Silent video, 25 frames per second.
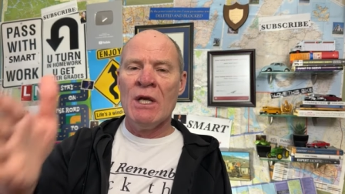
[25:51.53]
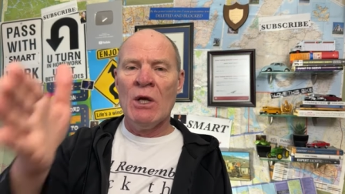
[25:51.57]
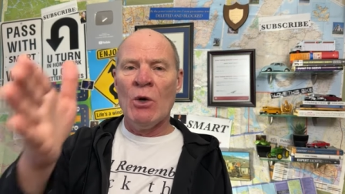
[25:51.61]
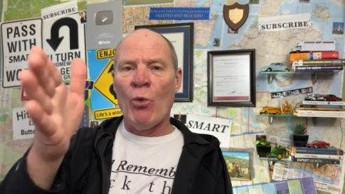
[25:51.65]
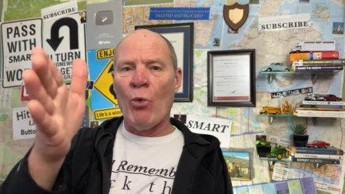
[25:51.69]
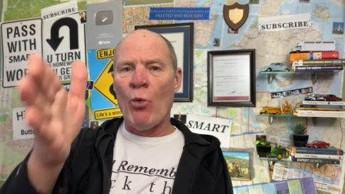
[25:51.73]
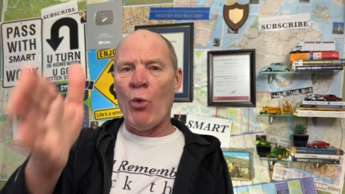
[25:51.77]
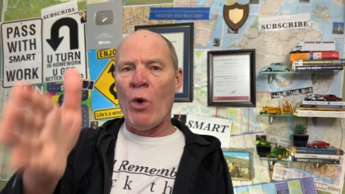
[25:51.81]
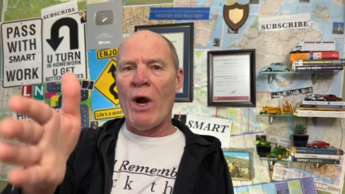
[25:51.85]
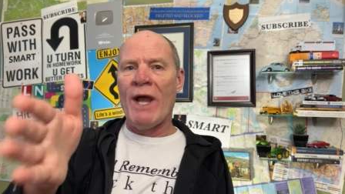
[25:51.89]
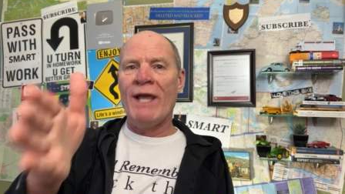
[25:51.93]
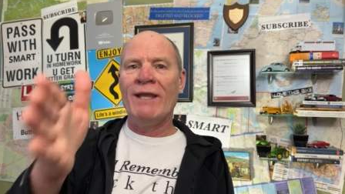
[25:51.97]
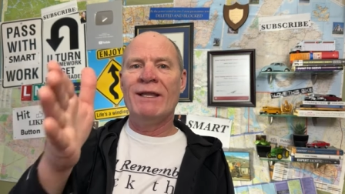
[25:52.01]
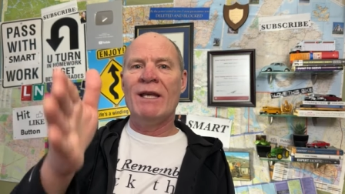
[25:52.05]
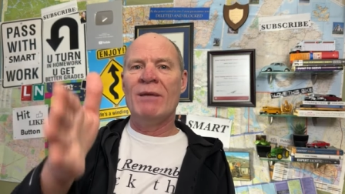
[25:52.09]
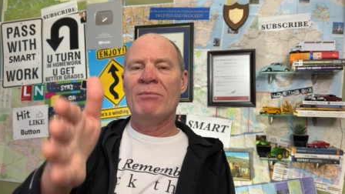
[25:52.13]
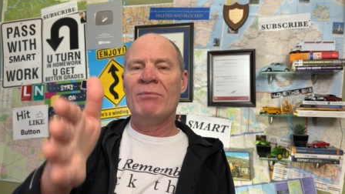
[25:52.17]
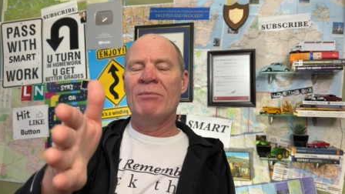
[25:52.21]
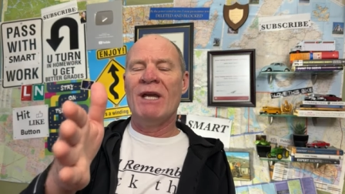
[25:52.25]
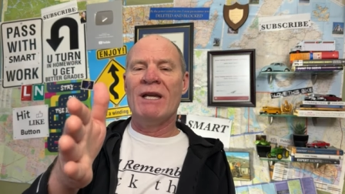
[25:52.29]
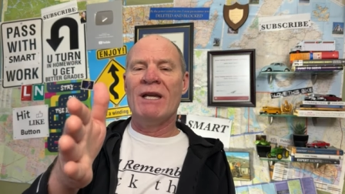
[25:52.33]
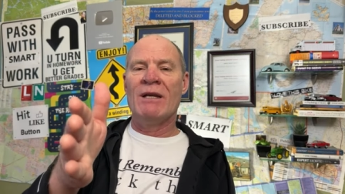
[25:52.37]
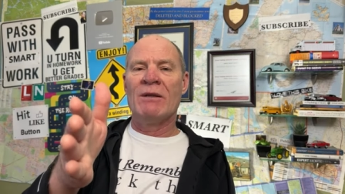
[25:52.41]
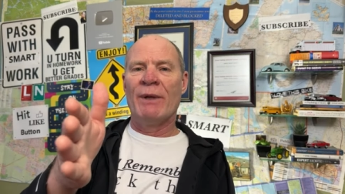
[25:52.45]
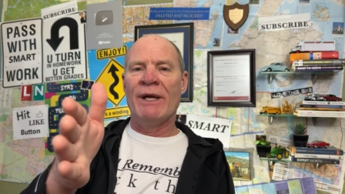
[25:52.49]
When they
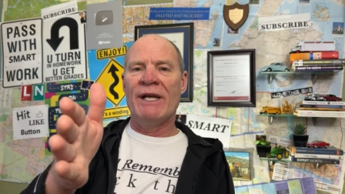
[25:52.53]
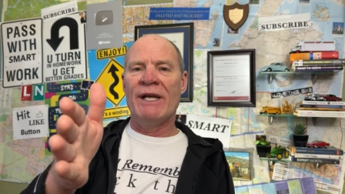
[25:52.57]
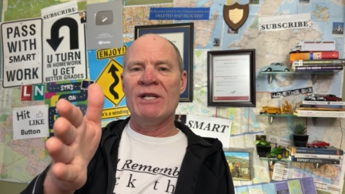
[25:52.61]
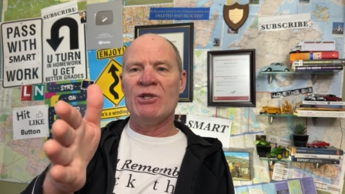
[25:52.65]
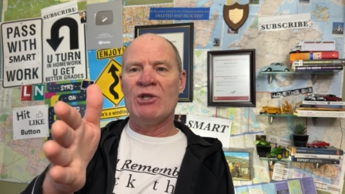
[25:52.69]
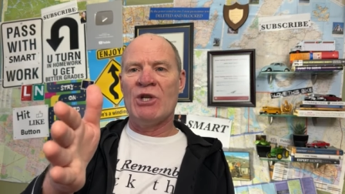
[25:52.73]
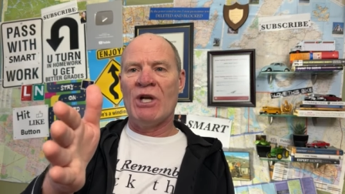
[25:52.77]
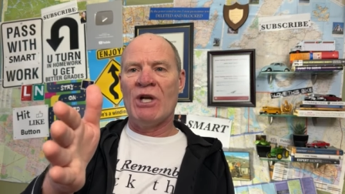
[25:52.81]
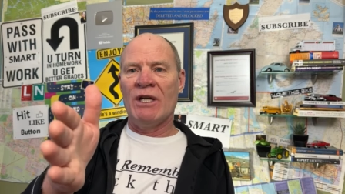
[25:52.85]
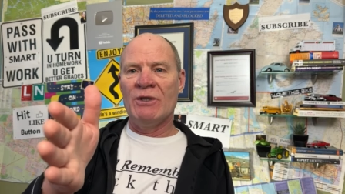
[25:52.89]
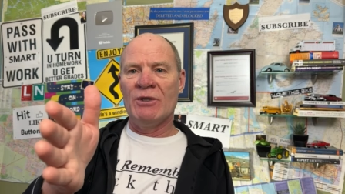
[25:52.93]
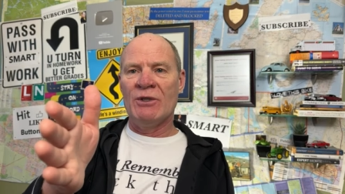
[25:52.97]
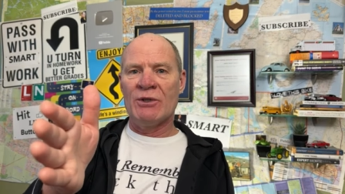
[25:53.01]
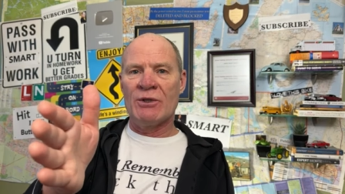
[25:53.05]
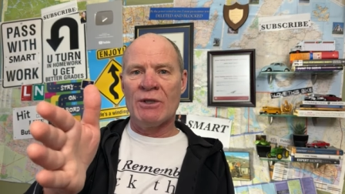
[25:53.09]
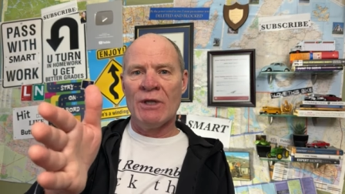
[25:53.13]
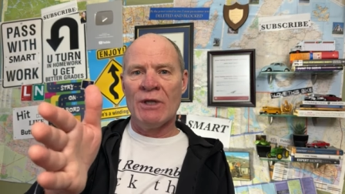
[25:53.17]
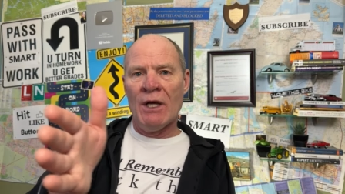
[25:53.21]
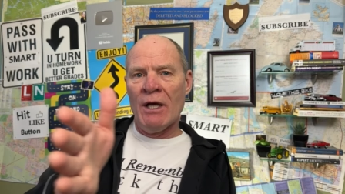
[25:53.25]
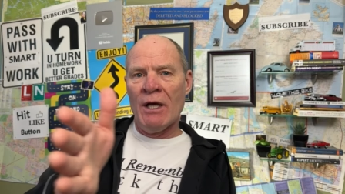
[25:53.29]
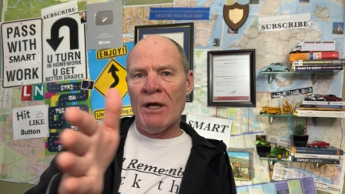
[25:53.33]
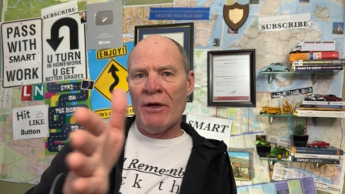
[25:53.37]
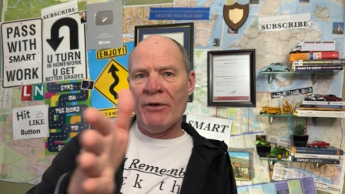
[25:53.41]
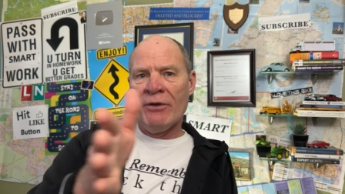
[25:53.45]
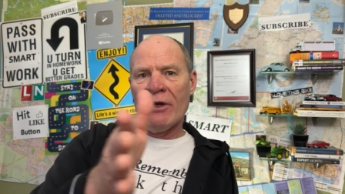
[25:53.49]
make lane changes,
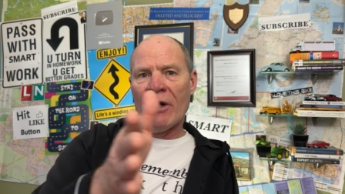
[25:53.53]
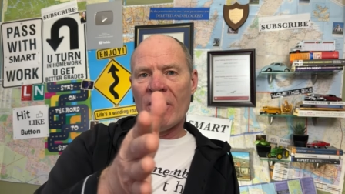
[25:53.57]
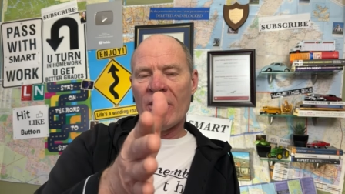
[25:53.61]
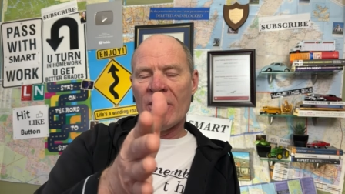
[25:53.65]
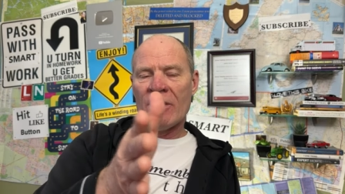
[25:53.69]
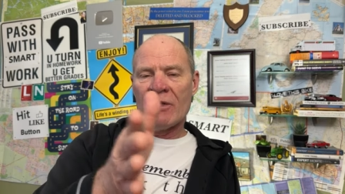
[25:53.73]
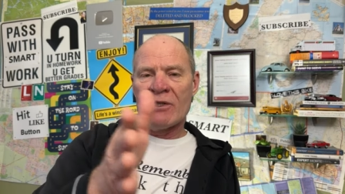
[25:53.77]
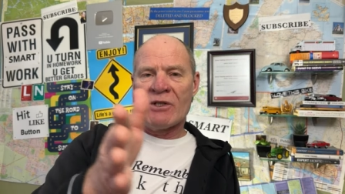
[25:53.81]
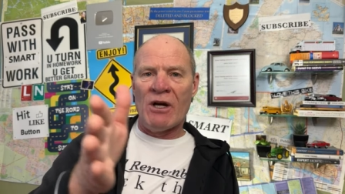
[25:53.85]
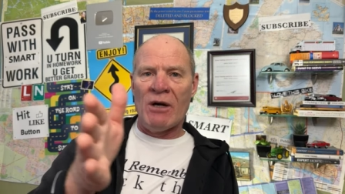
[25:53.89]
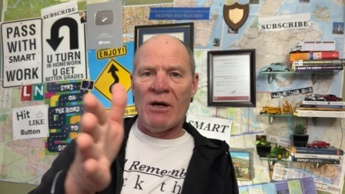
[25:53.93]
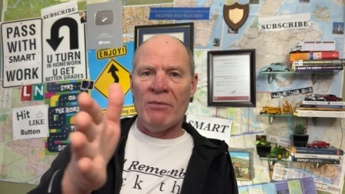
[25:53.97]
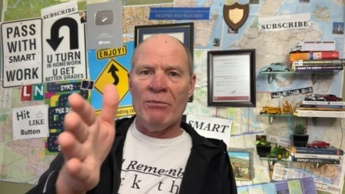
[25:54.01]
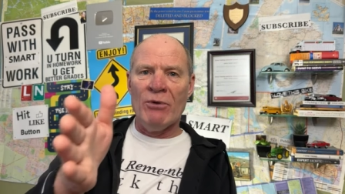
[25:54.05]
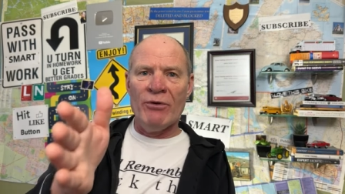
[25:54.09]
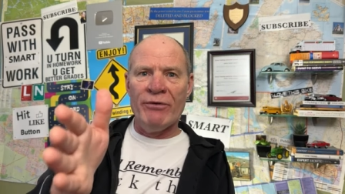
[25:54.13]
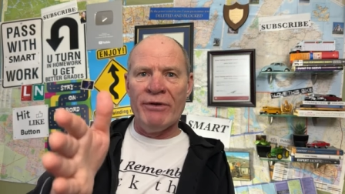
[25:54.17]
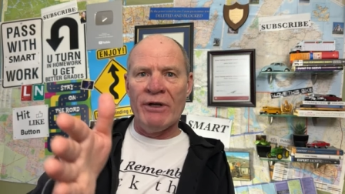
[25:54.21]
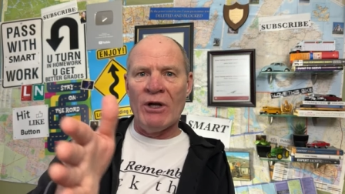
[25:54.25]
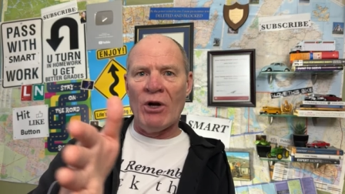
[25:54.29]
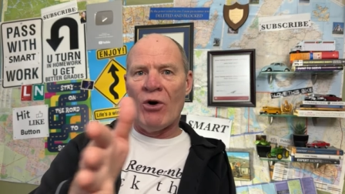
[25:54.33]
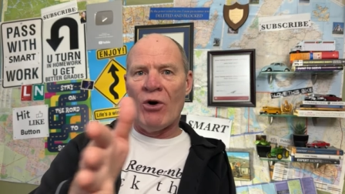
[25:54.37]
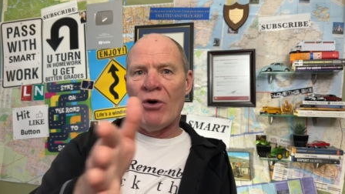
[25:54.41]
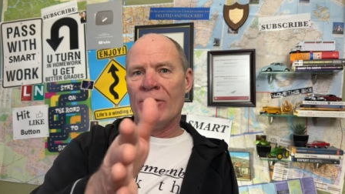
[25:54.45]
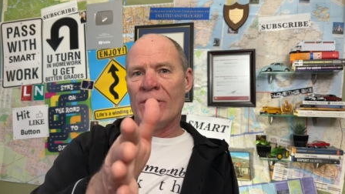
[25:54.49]
they're going to start
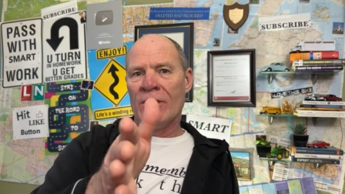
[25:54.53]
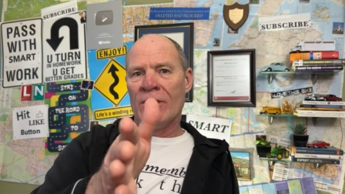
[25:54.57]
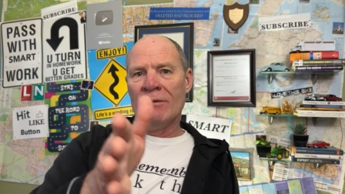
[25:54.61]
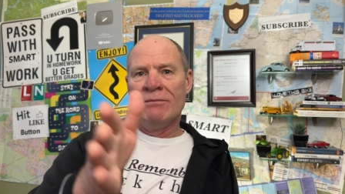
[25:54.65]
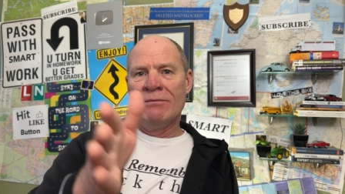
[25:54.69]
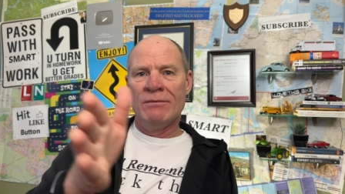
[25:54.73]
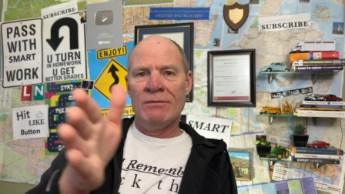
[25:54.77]
moving over